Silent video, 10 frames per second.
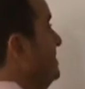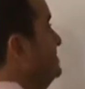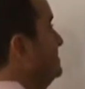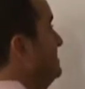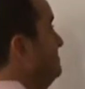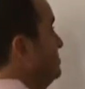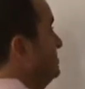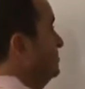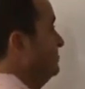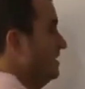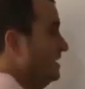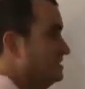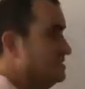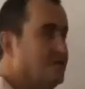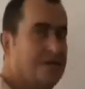and consumption will
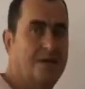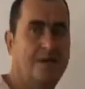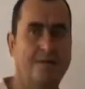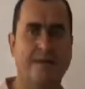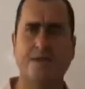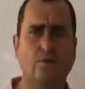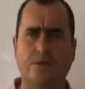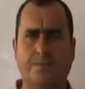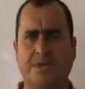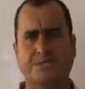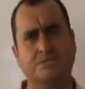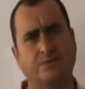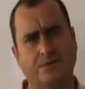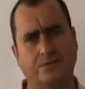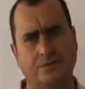rise. And then all the places
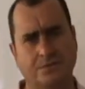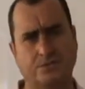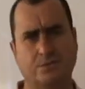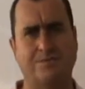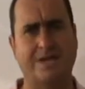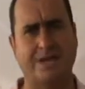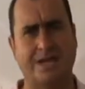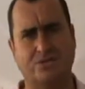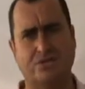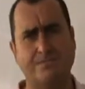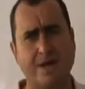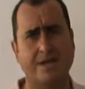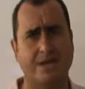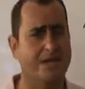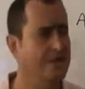where the doctors were spending extra
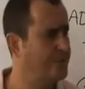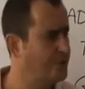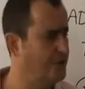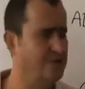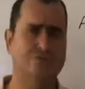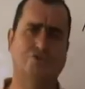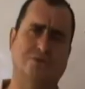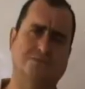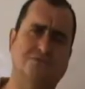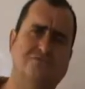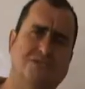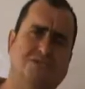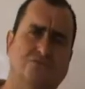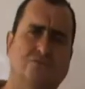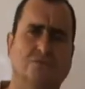money, the clothes shops, the
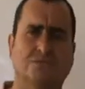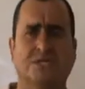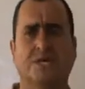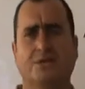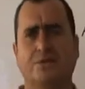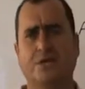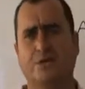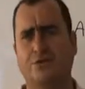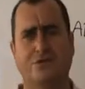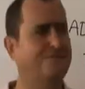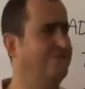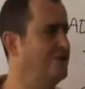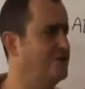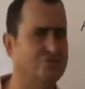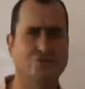restaurants, the
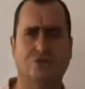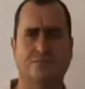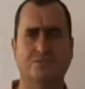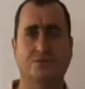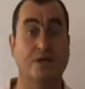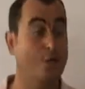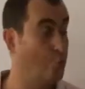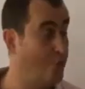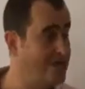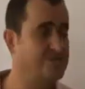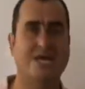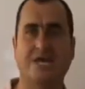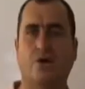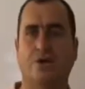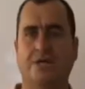furniture shops, and so on, they
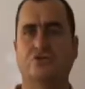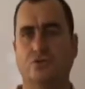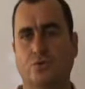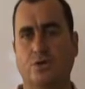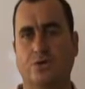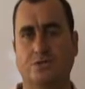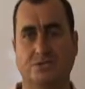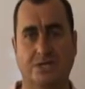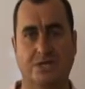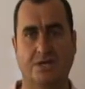take on extra workers.